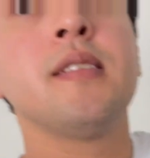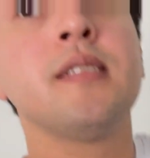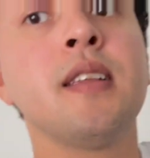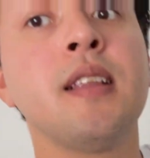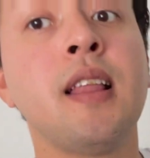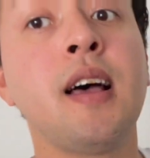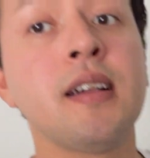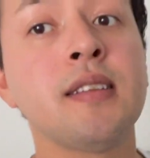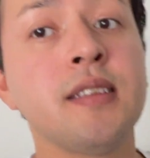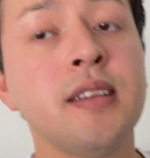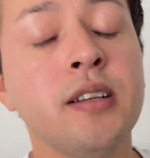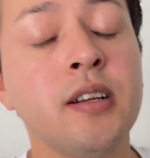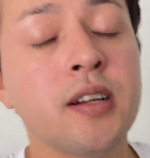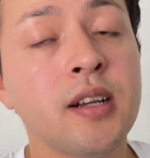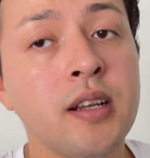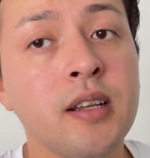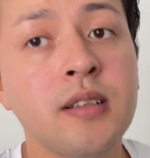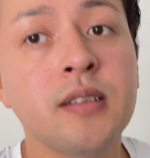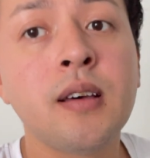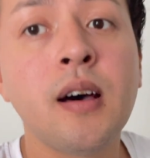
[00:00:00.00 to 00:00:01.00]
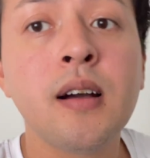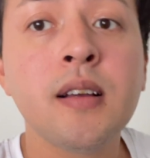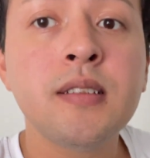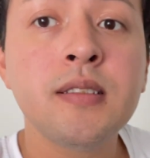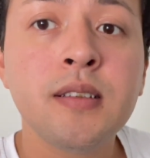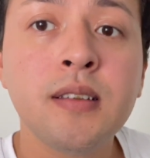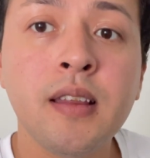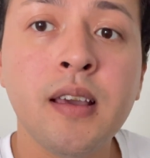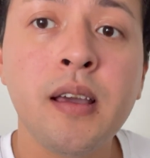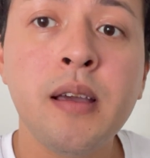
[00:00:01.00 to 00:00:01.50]
the last day you're gonna talk
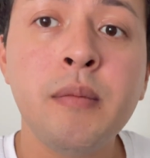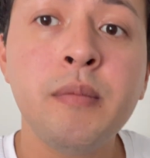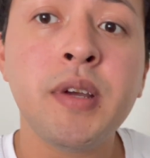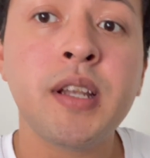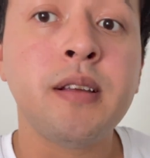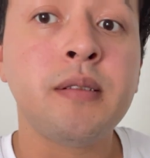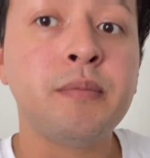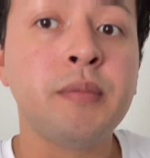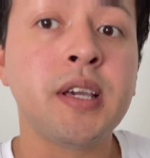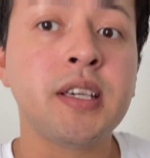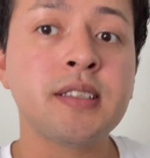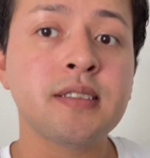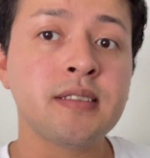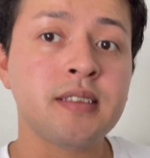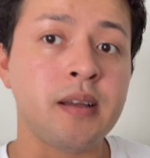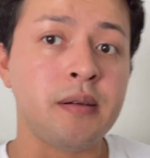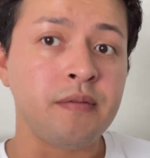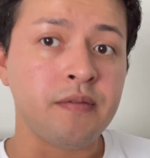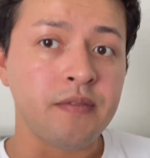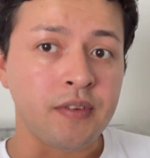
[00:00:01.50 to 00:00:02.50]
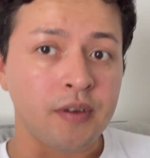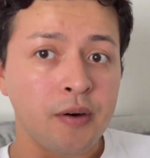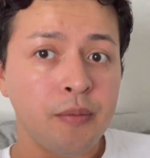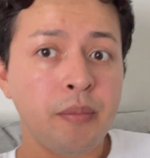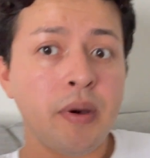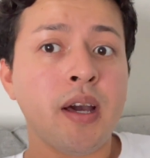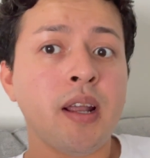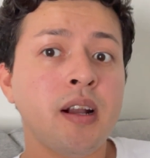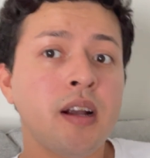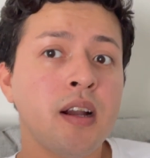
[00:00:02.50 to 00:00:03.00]
to them, and it makes them feel
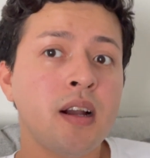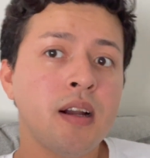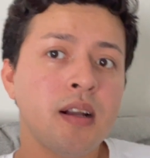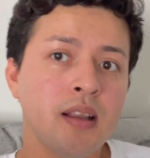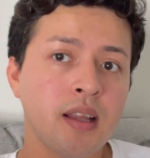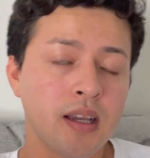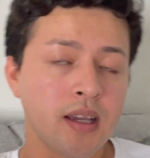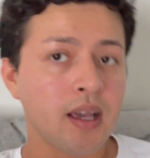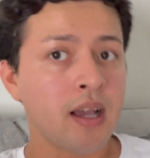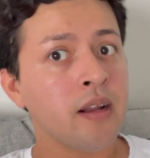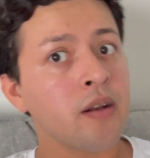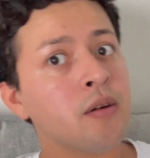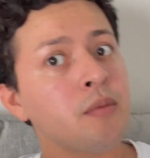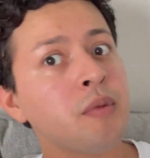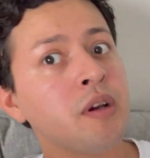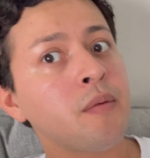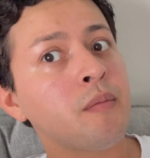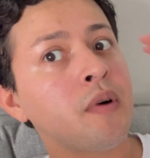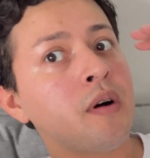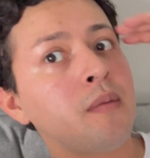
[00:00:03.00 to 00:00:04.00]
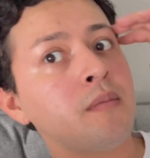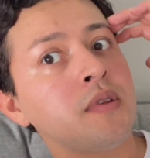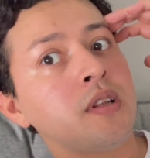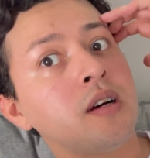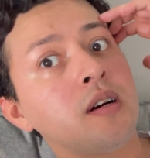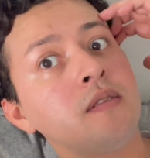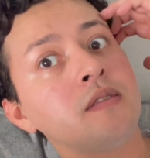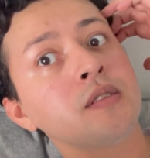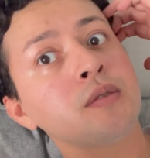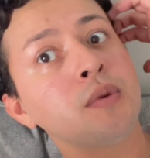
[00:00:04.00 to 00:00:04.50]
better. Like I know my mom
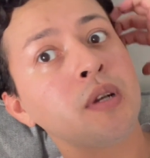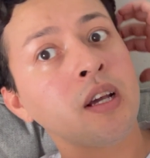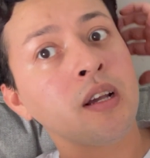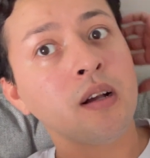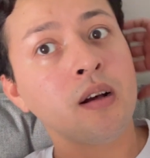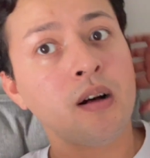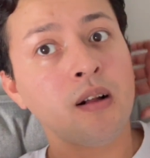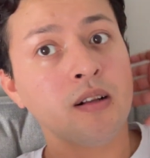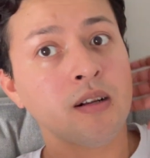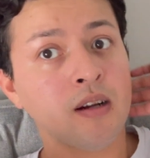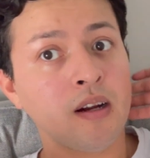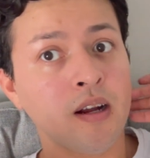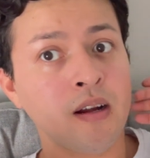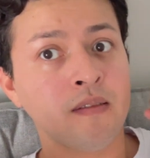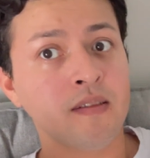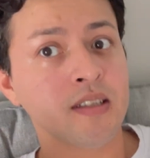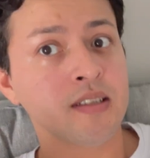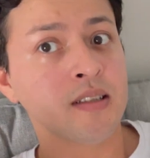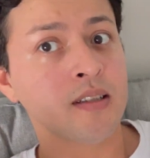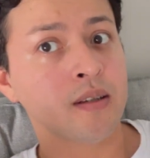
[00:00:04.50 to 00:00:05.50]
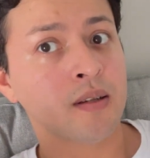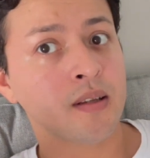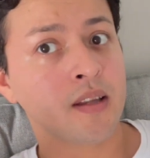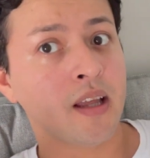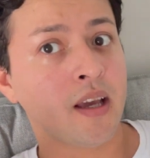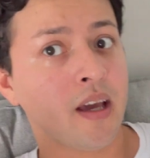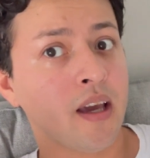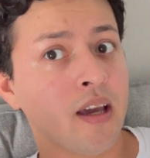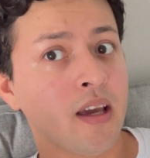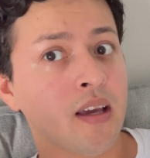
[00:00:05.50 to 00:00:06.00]
loves when I call her every single
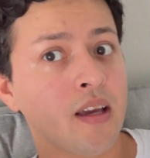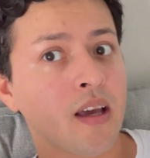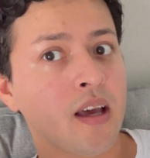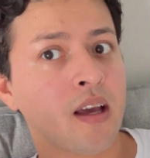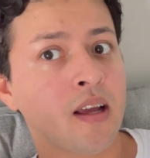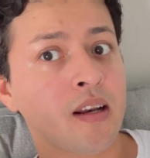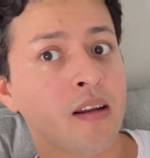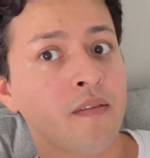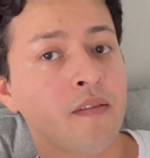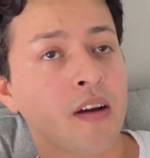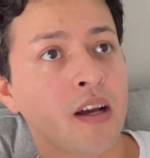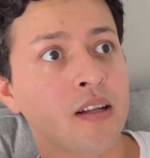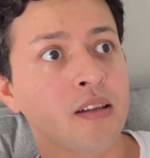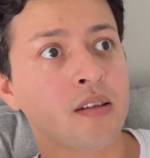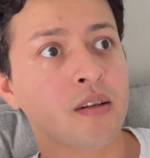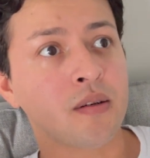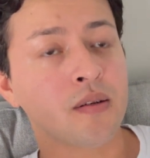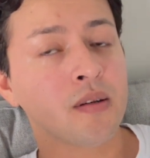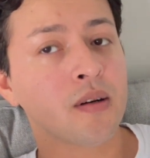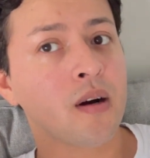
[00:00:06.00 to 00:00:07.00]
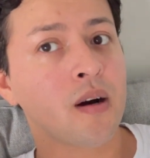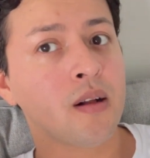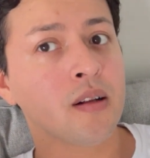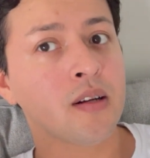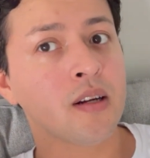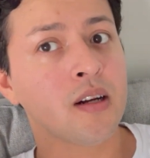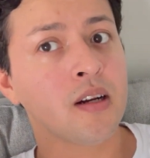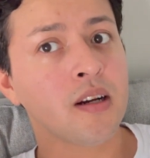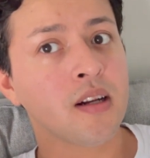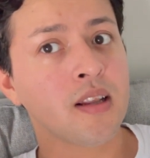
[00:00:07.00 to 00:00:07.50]
day, and if I don't call
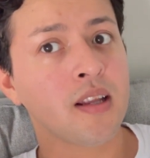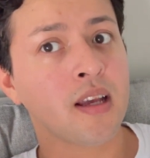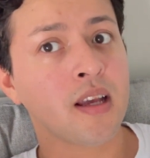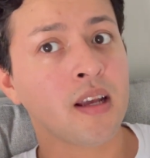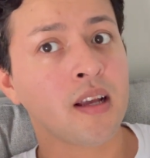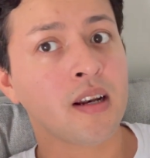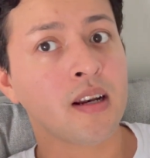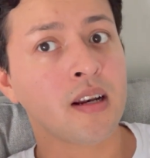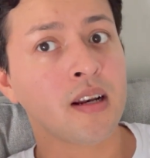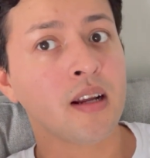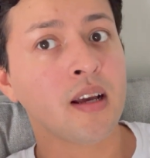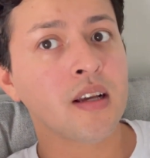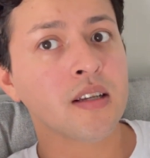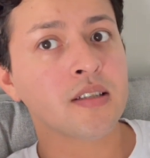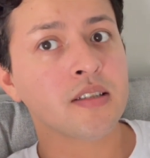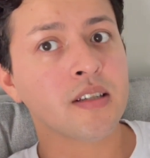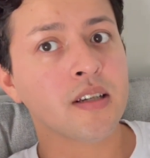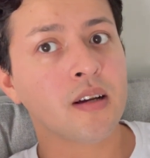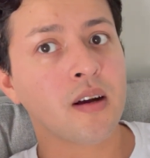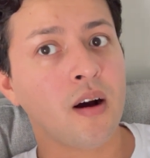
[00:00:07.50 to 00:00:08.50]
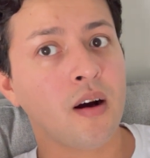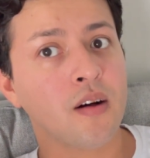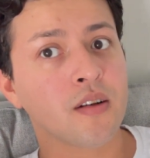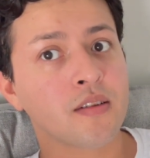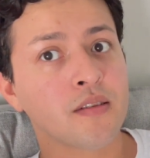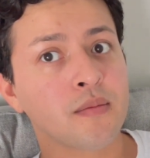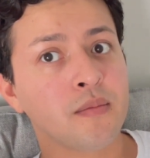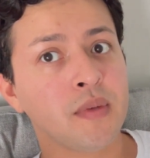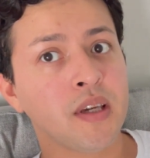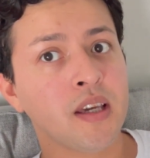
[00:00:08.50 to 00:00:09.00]
her, then she
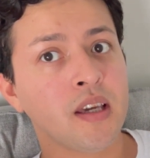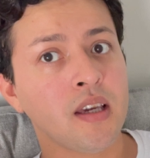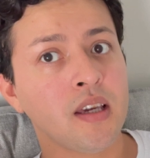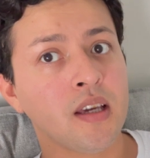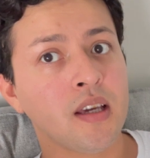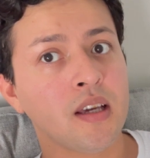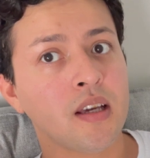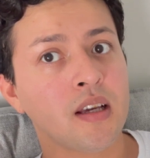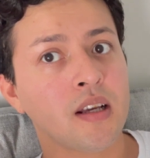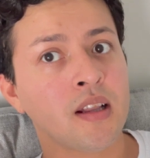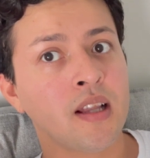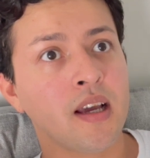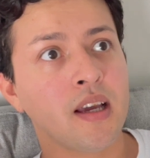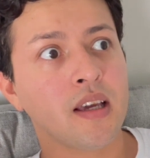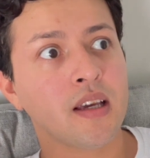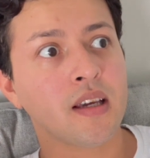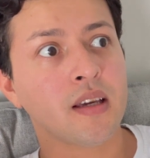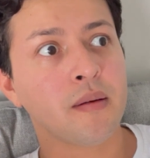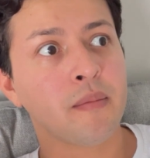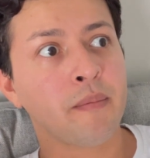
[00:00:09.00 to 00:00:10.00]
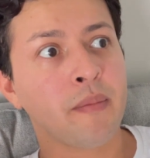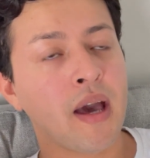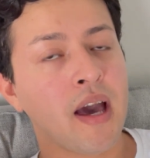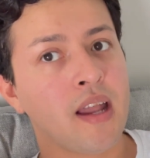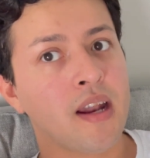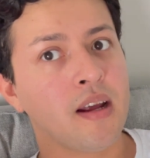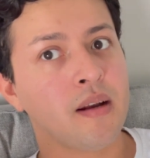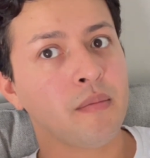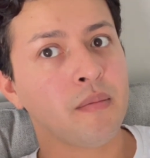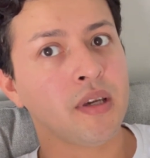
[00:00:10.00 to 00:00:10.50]
calls me like mad
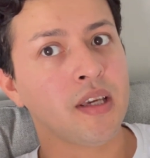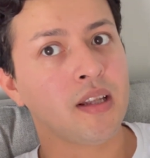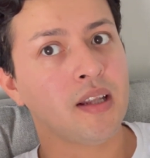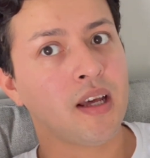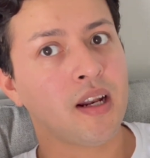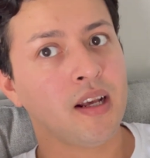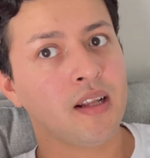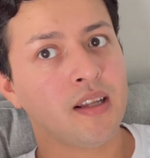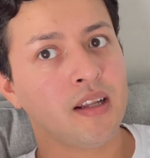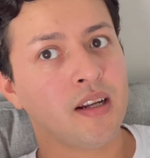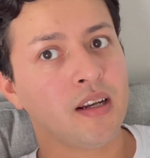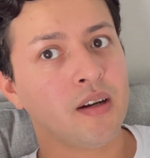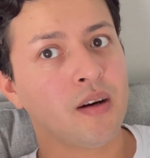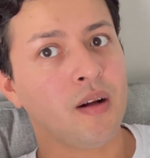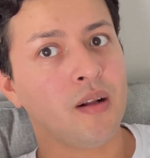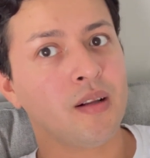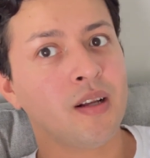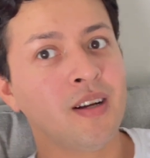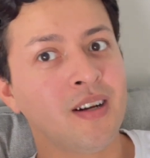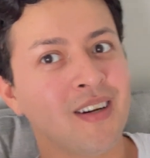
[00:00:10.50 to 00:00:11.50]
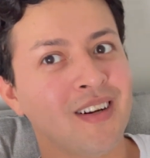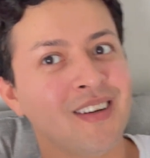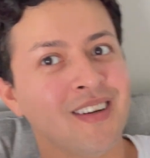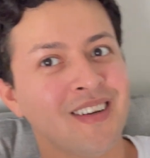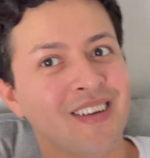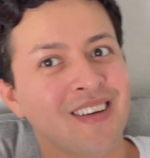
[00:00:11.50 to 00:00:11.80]
at me that I didn't call her.